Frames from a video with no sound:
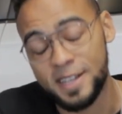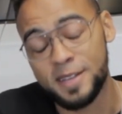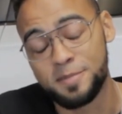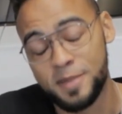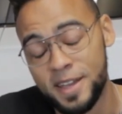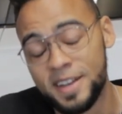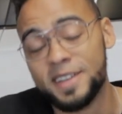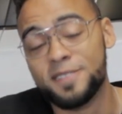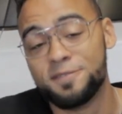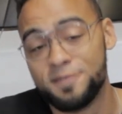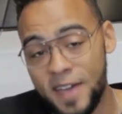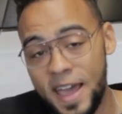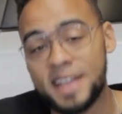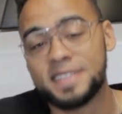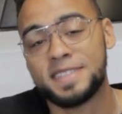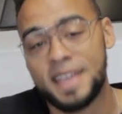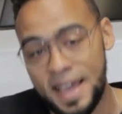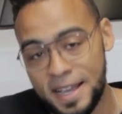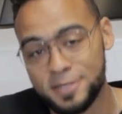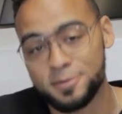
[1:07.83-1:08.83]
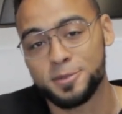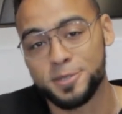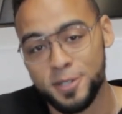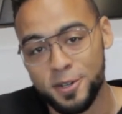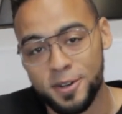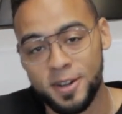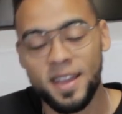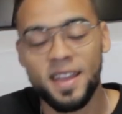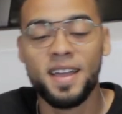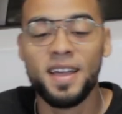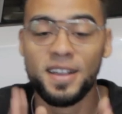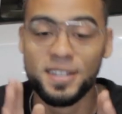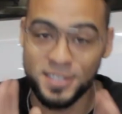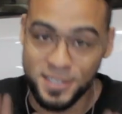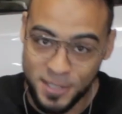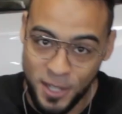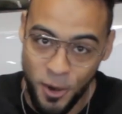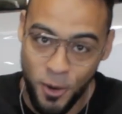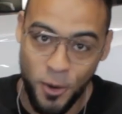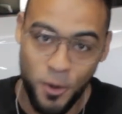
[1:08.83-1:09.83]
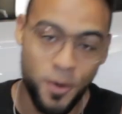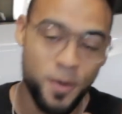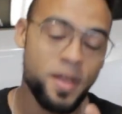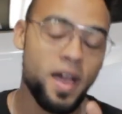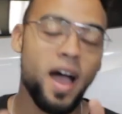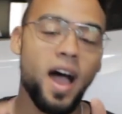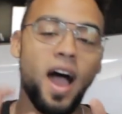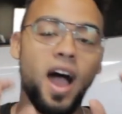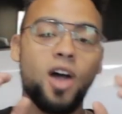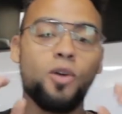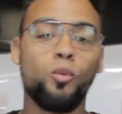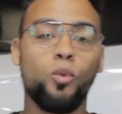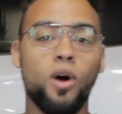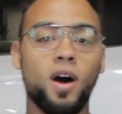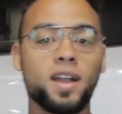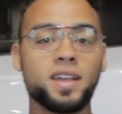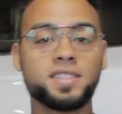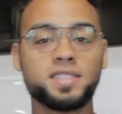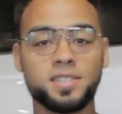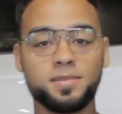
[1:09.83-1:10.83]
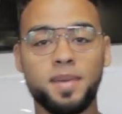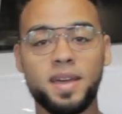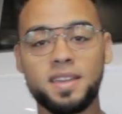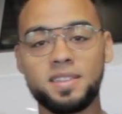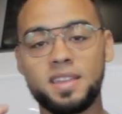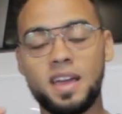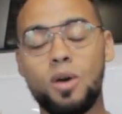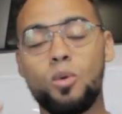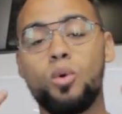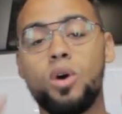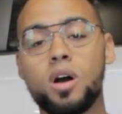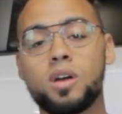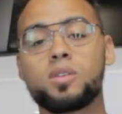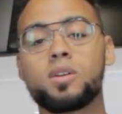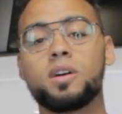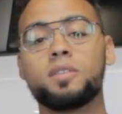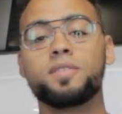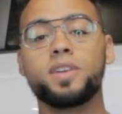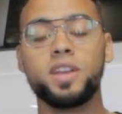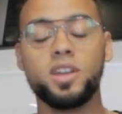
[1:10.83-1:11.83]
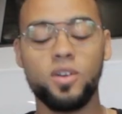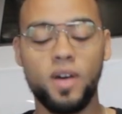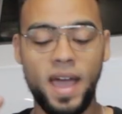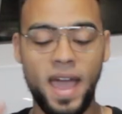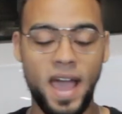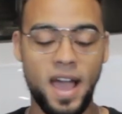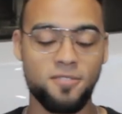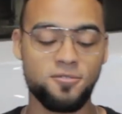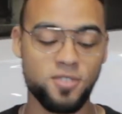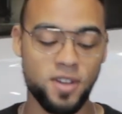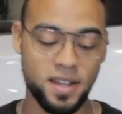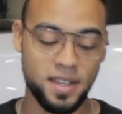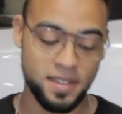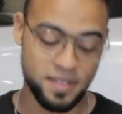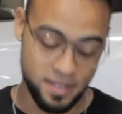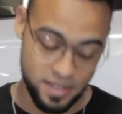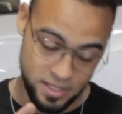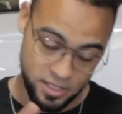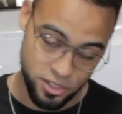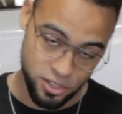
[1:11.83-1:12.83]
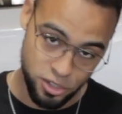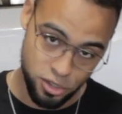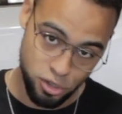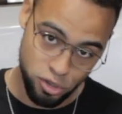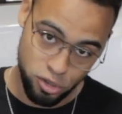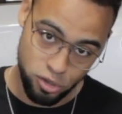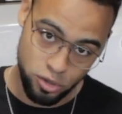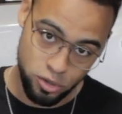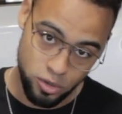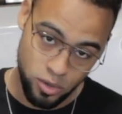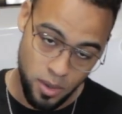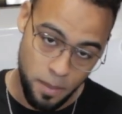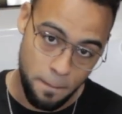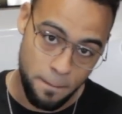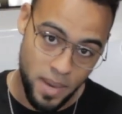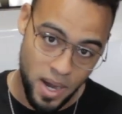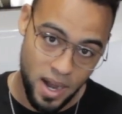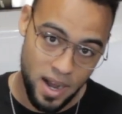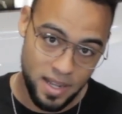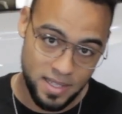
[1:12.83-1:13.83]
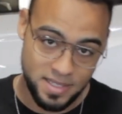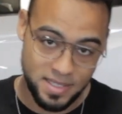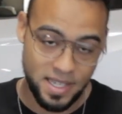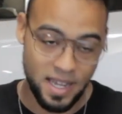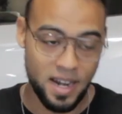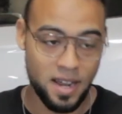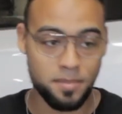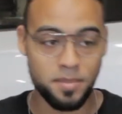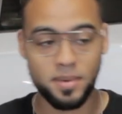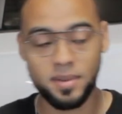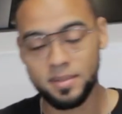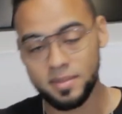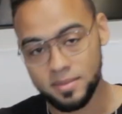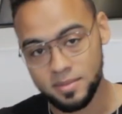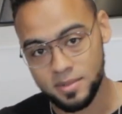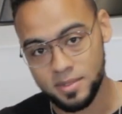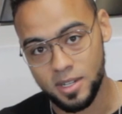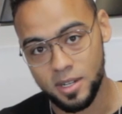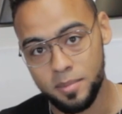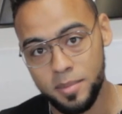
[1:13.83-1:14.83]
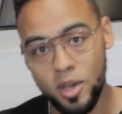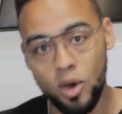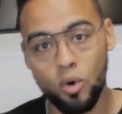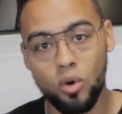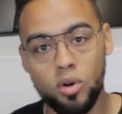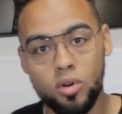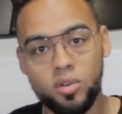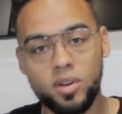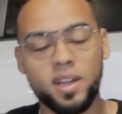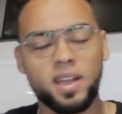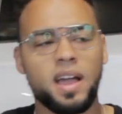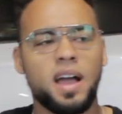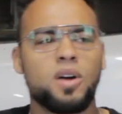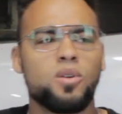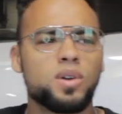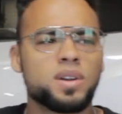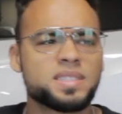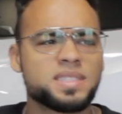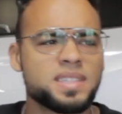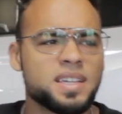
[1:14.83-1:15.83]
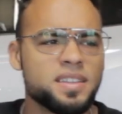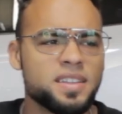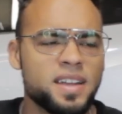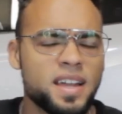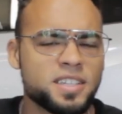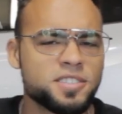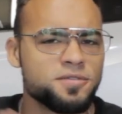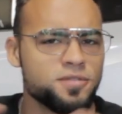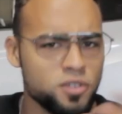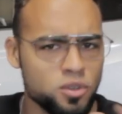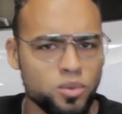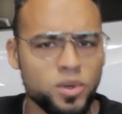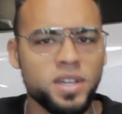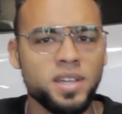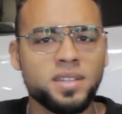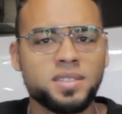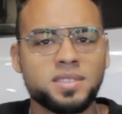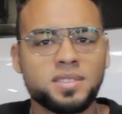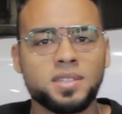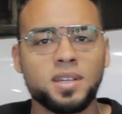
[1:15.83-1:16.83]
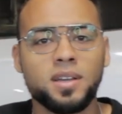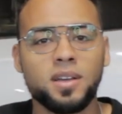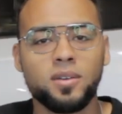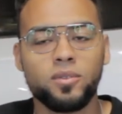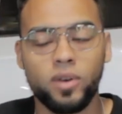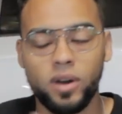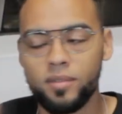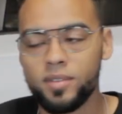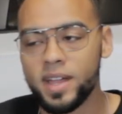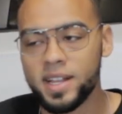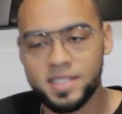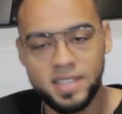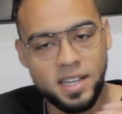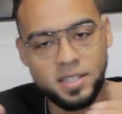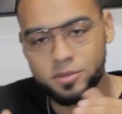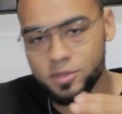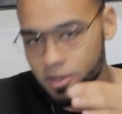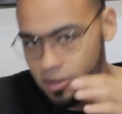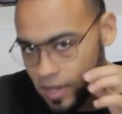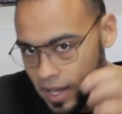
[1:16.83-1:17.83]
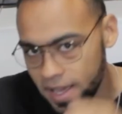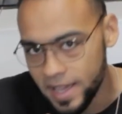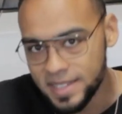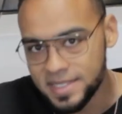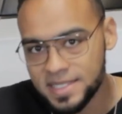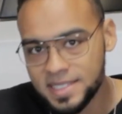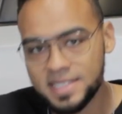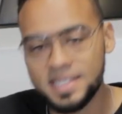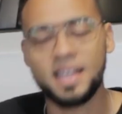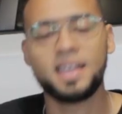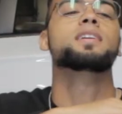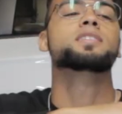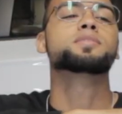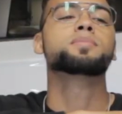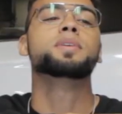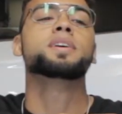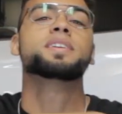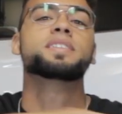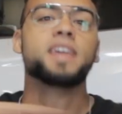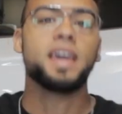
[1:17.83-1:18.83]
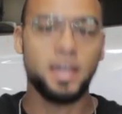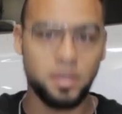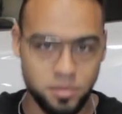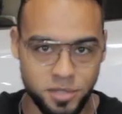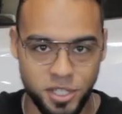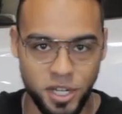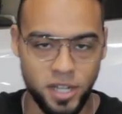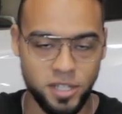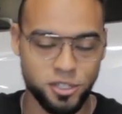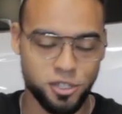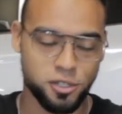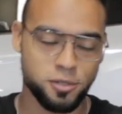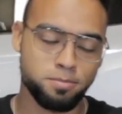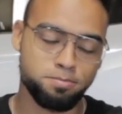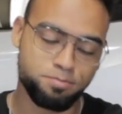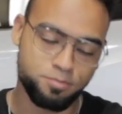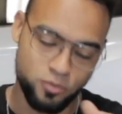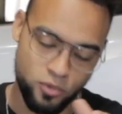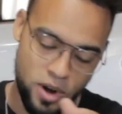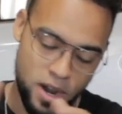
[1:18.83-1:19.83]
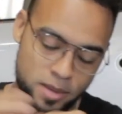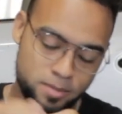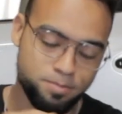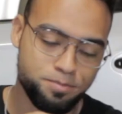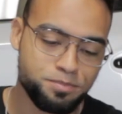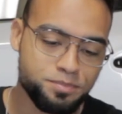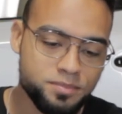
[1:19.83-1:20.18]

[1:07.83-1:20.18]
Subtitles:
I'm getting a fat tax return. So I wanted to make that walk around video after I get these two mods that I'm gonna be ordering, I wanna say in the next few weeks, whenever that tax return hits. It's gonna be a game changer, right?